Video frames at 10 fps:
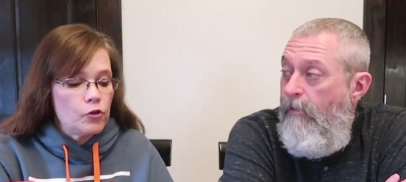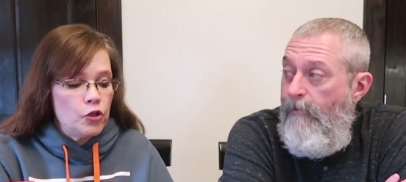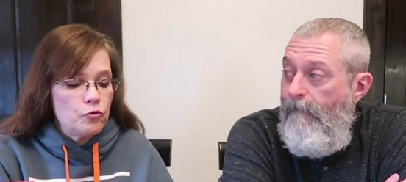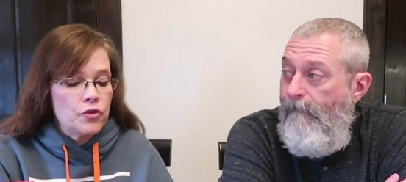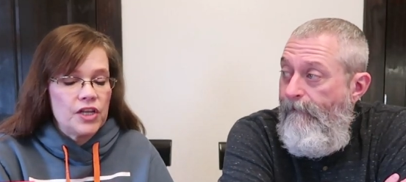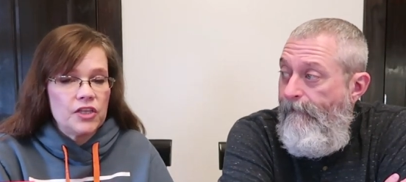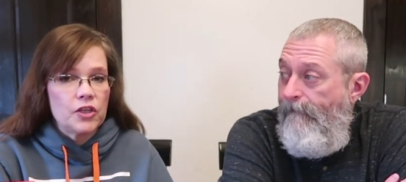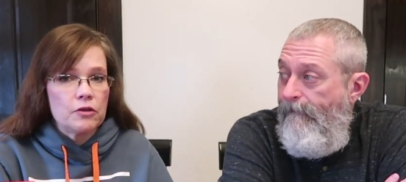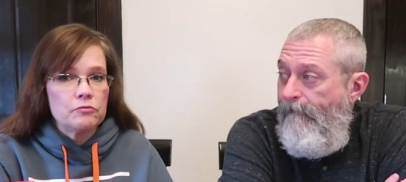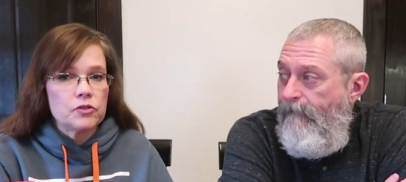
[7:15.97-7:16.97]
Speaker 1: You could
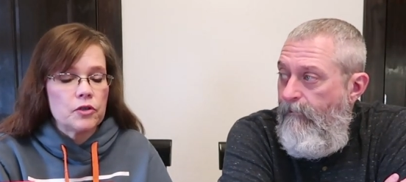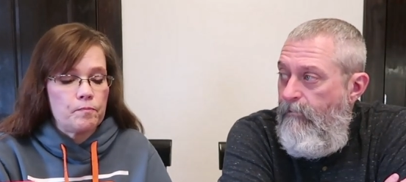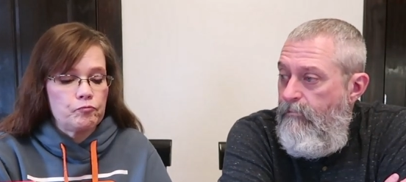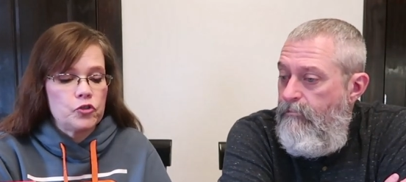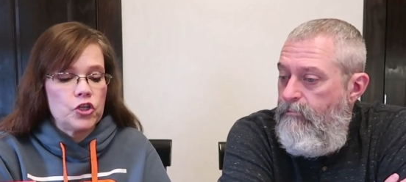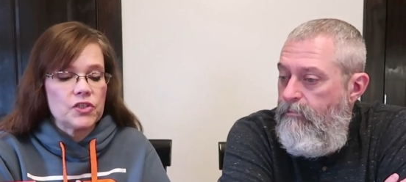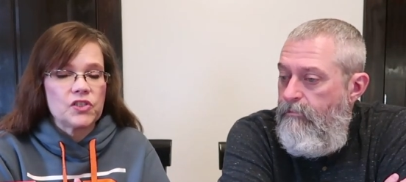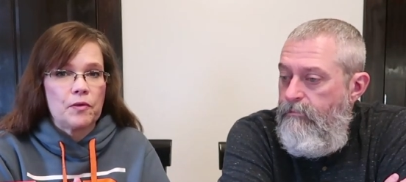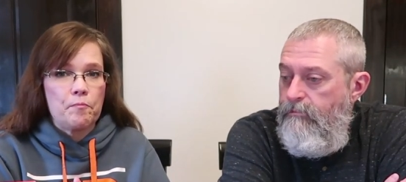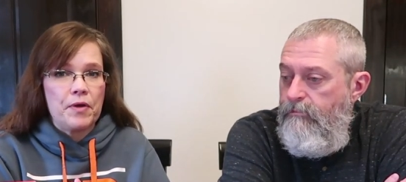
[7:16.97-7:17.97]
eat those,
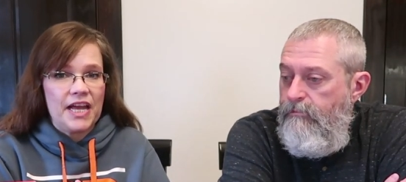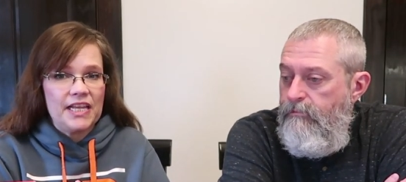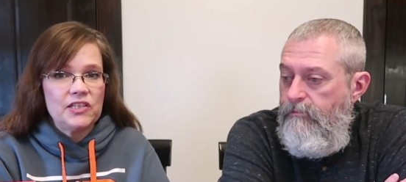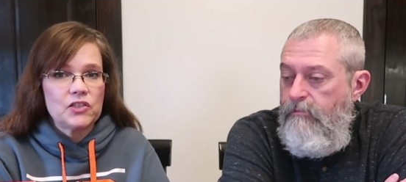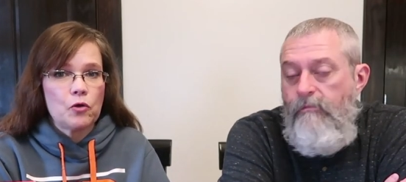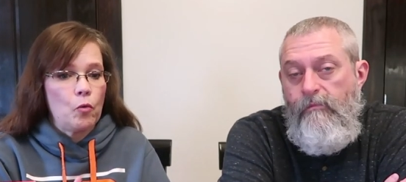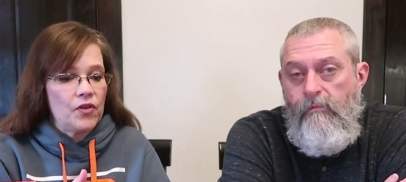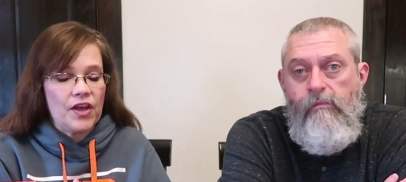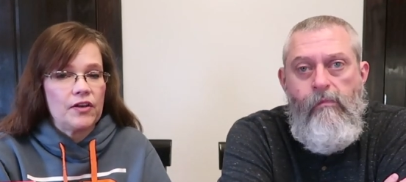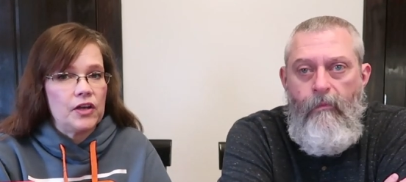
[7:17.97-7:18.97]
just the base,
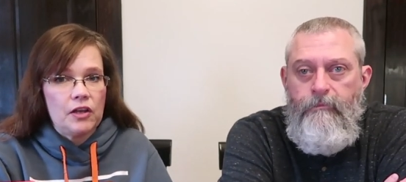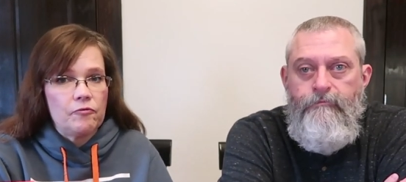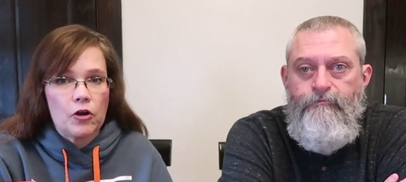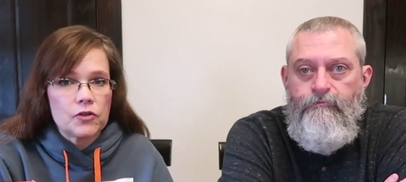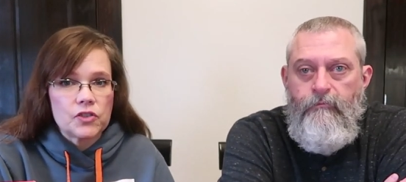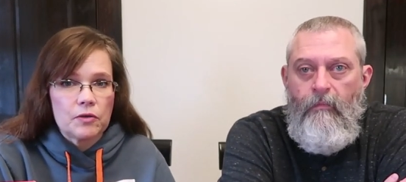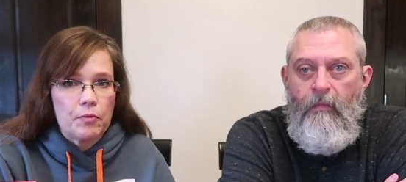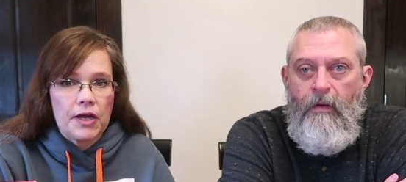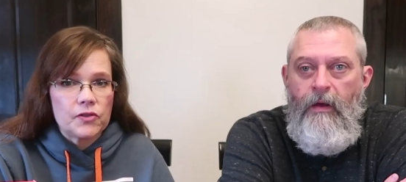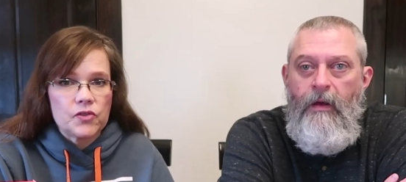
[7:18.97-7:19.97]
without any frosting
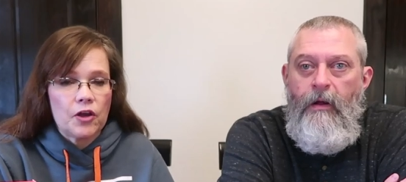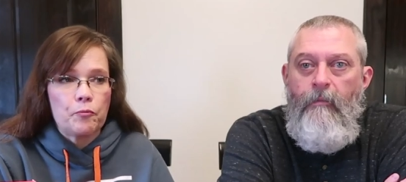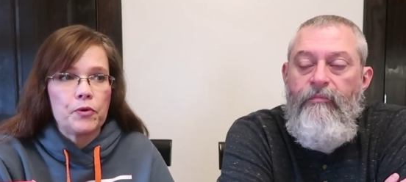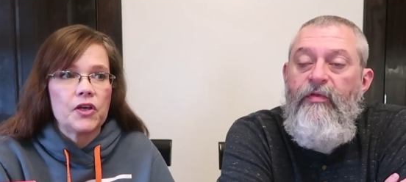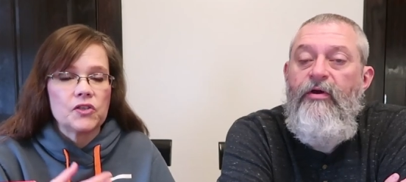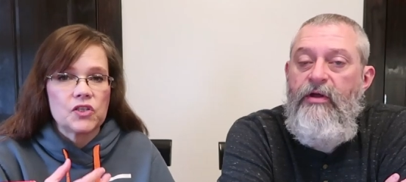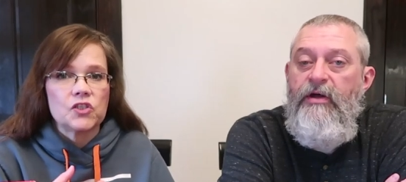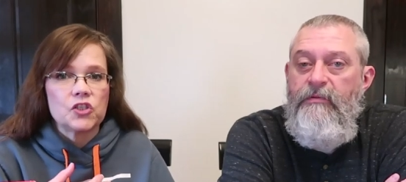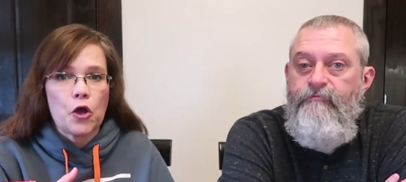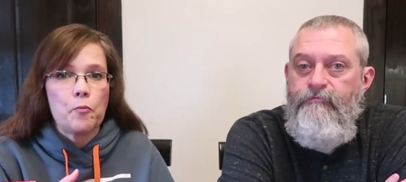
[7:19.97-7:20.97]
by itself,
Speaker 2: because they're
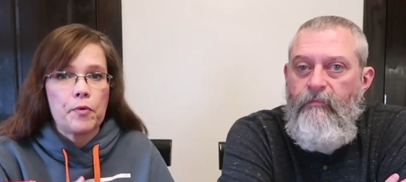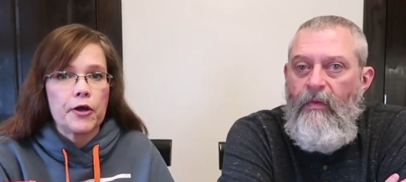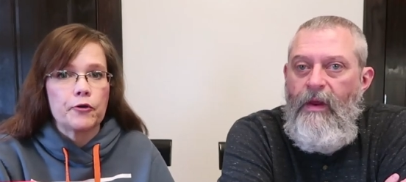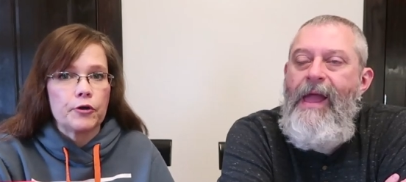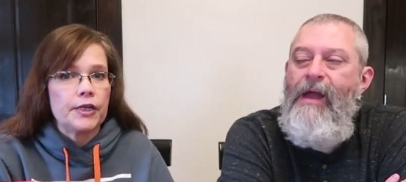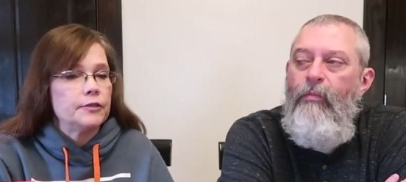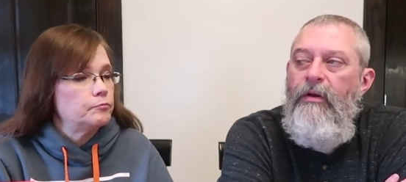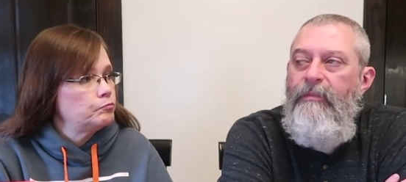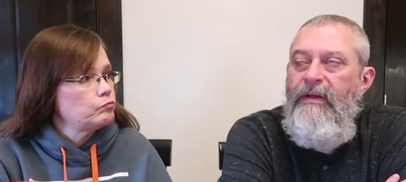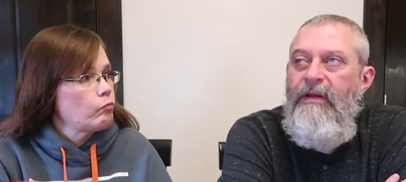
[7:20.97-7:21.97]
good. It's so buttery. It
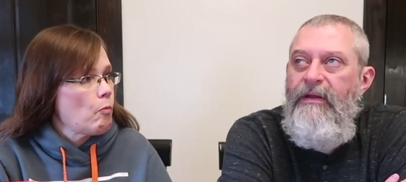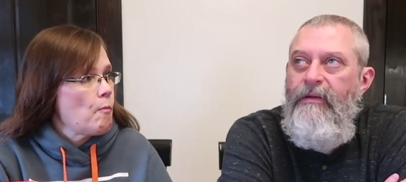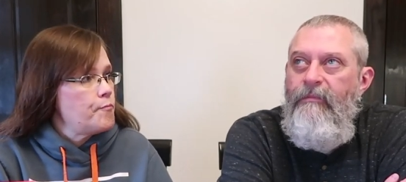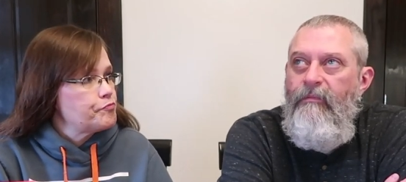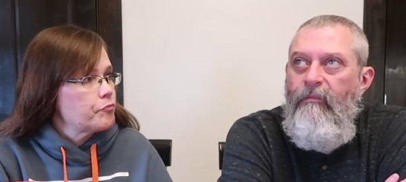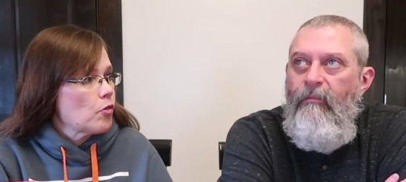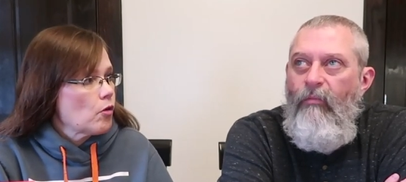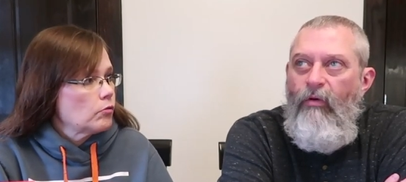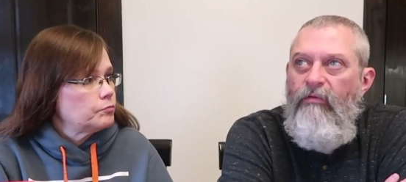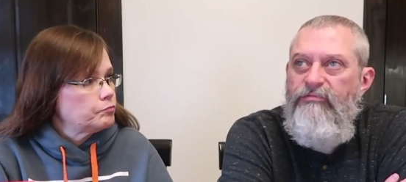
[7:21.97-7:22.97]
would be
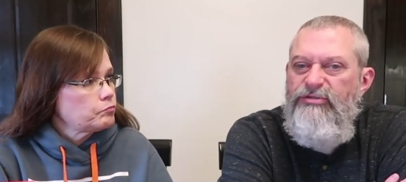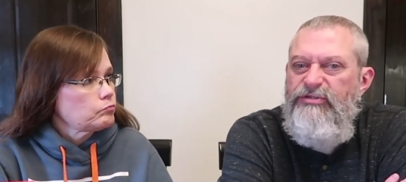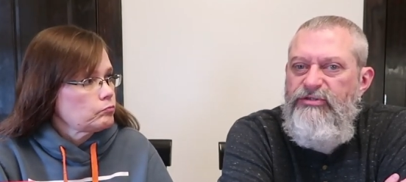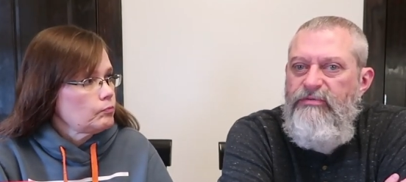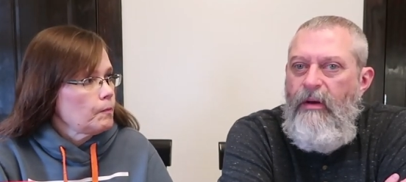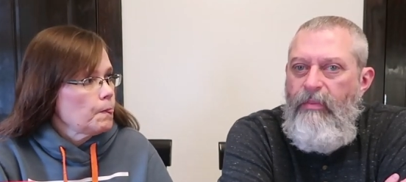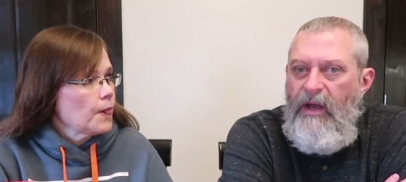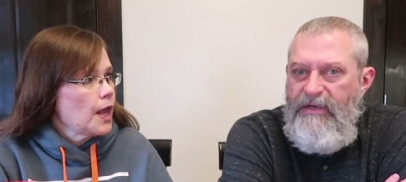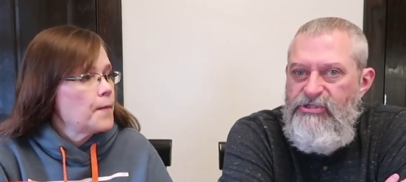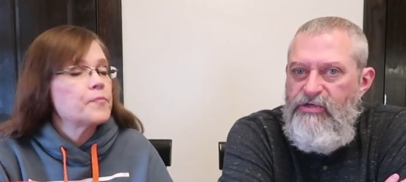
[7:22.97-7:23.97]
more just a
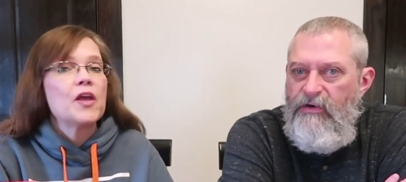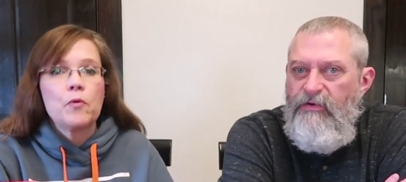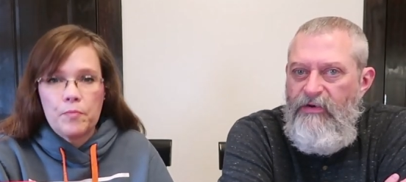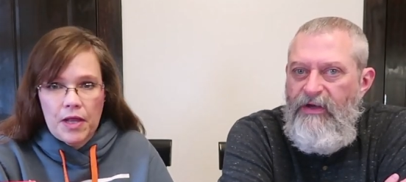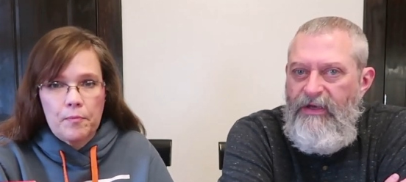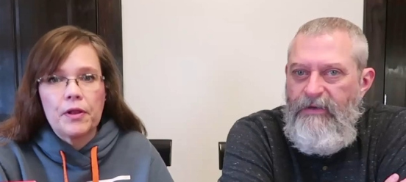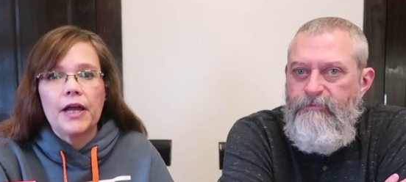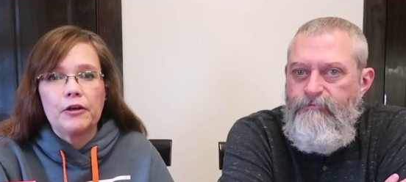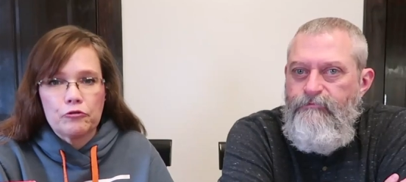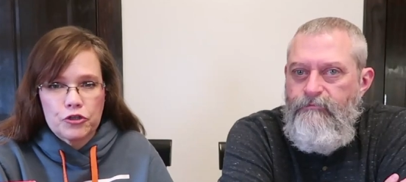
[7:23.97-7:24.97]
plain sugar
Speaker 1: cookie. It would cookie. be a
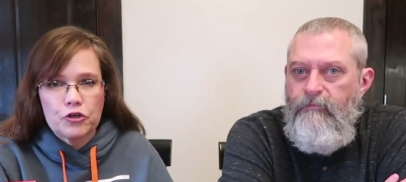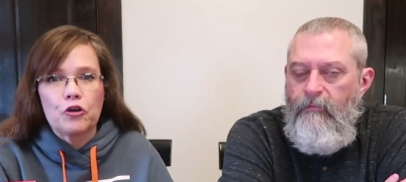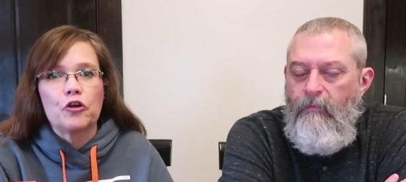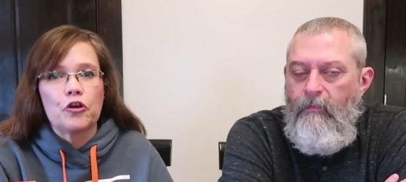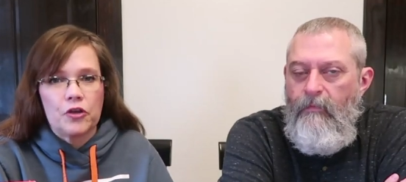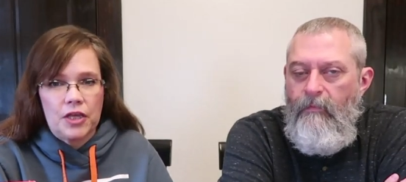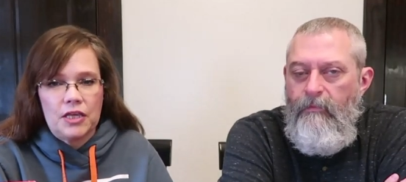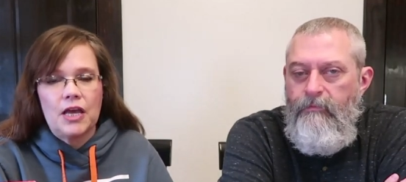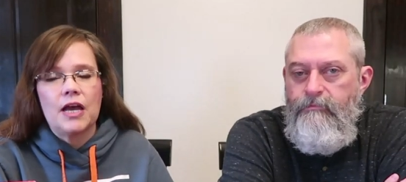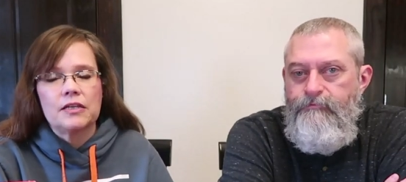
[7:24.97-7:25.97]
plainer sugar cookie,
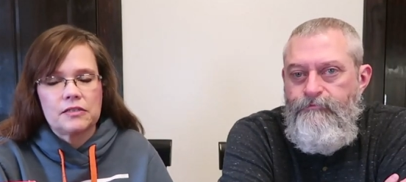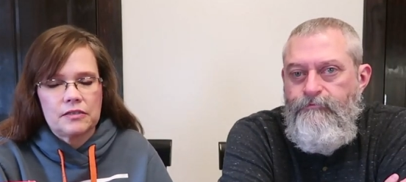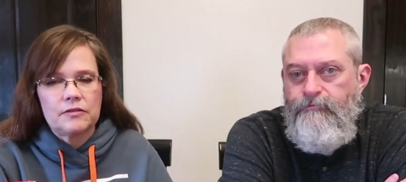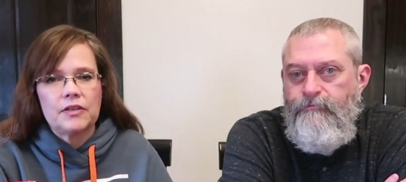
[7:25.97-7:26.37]
yes.